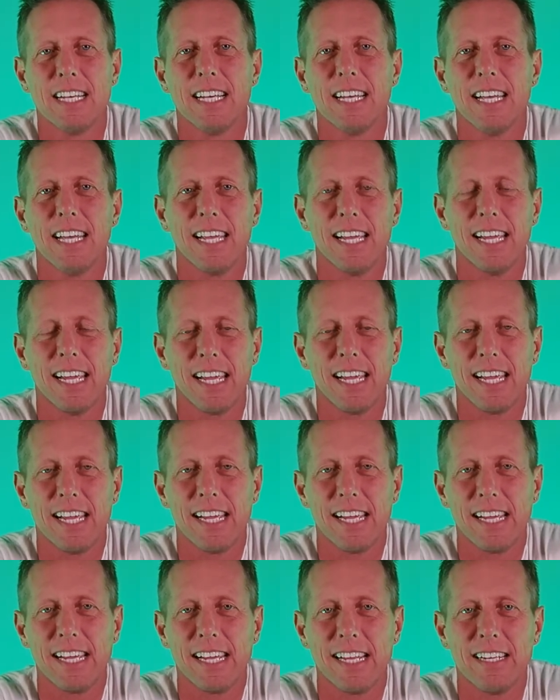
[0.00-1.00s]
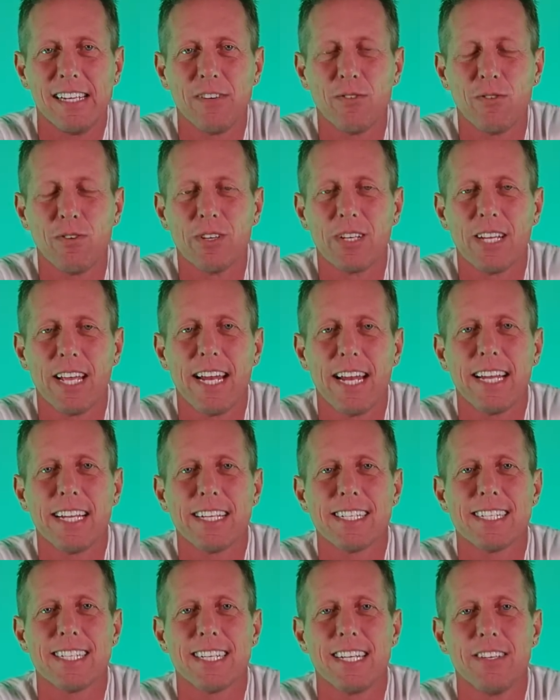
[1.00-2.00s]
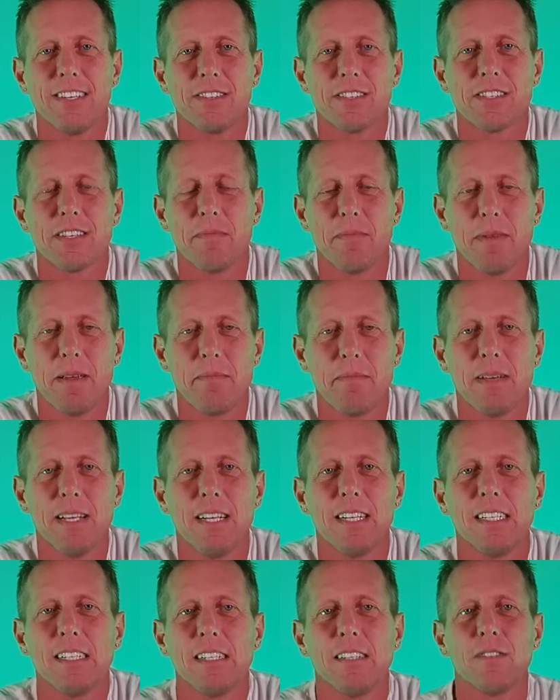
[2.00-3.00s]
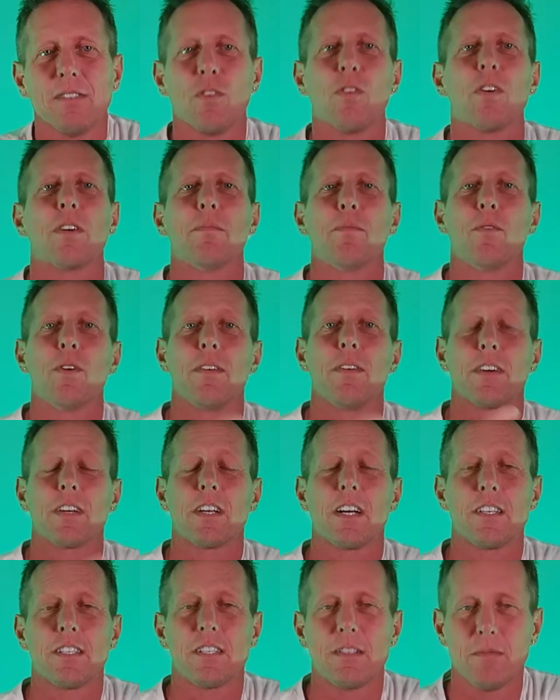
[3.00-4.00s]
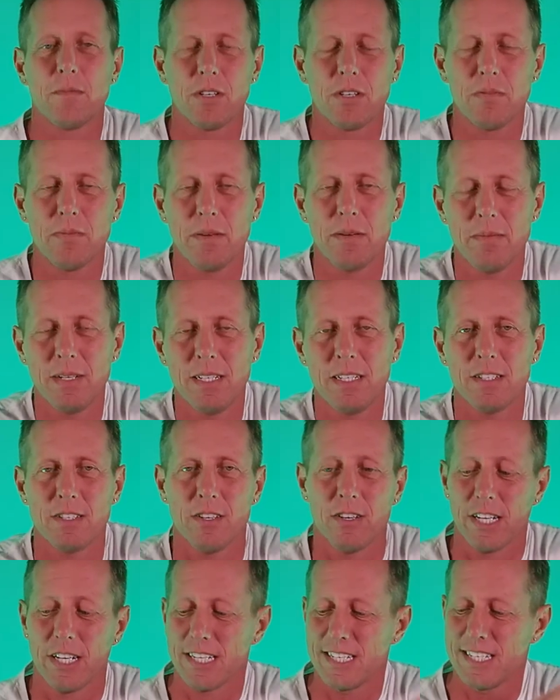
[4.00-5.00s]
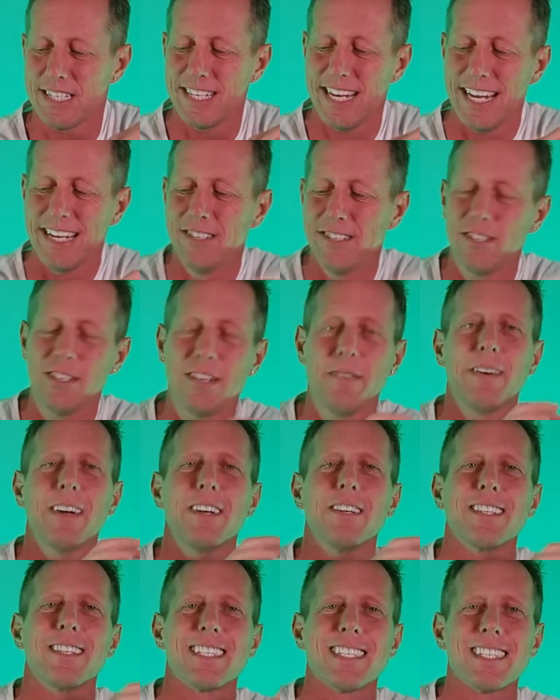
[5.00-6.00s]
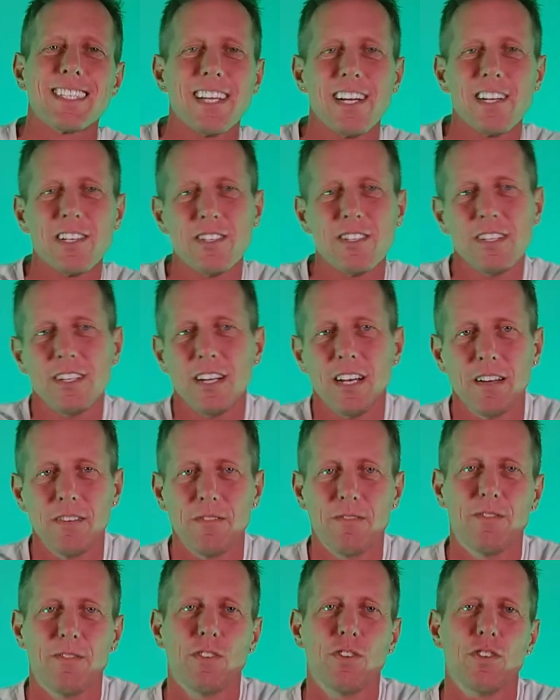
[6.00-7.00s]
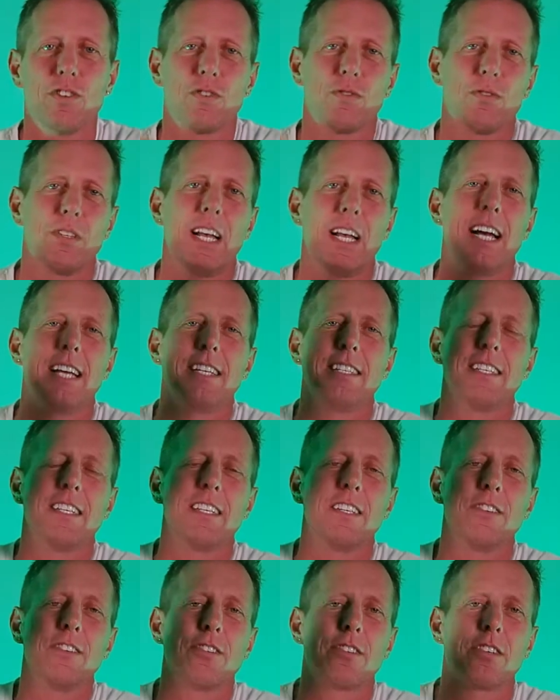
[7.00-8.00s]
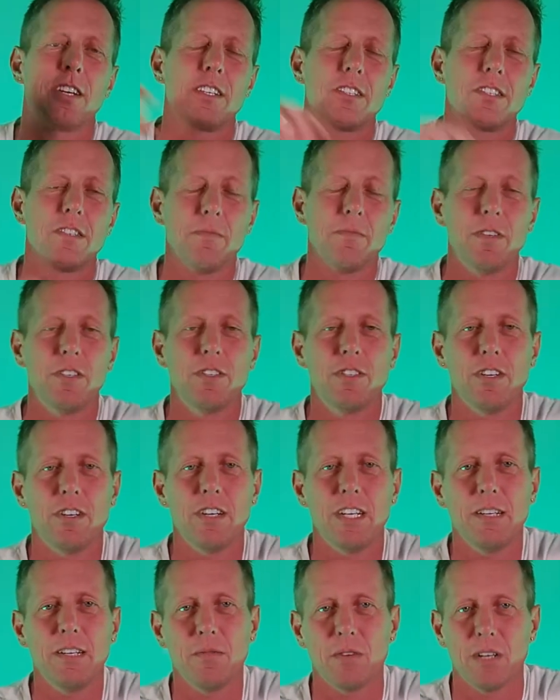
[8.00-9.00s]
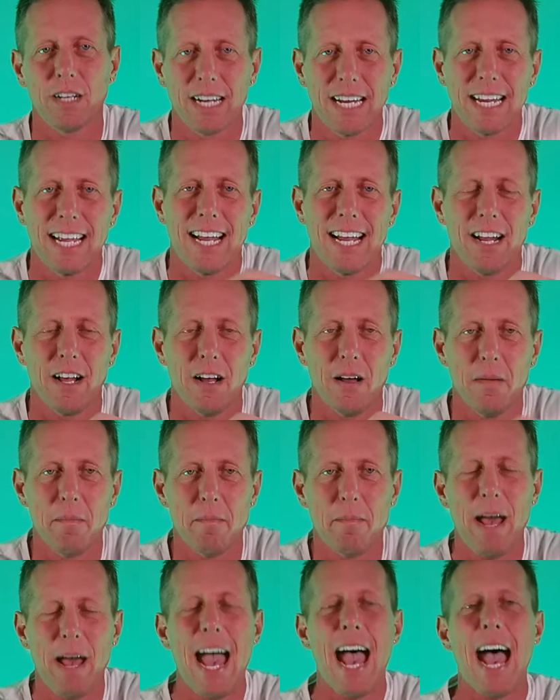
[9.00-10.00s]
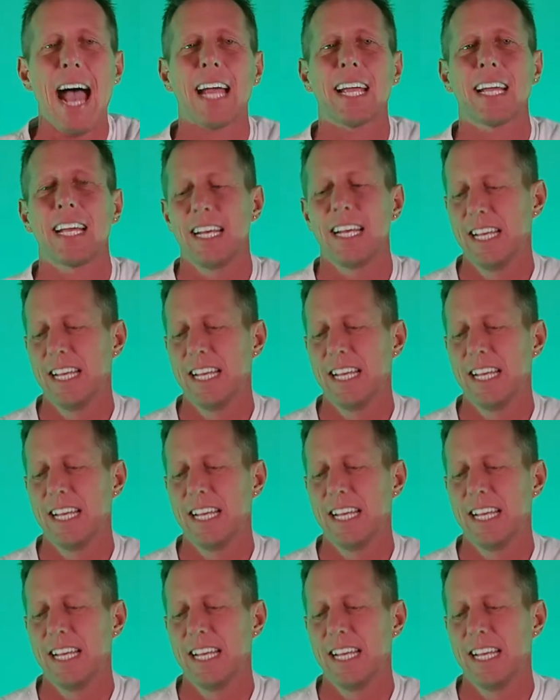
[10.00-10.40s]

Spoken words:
and or getting a sales commitment or more of a customer commitment. So an extension of our discussion on virtualizing your customer journey. We're going to kind of unpack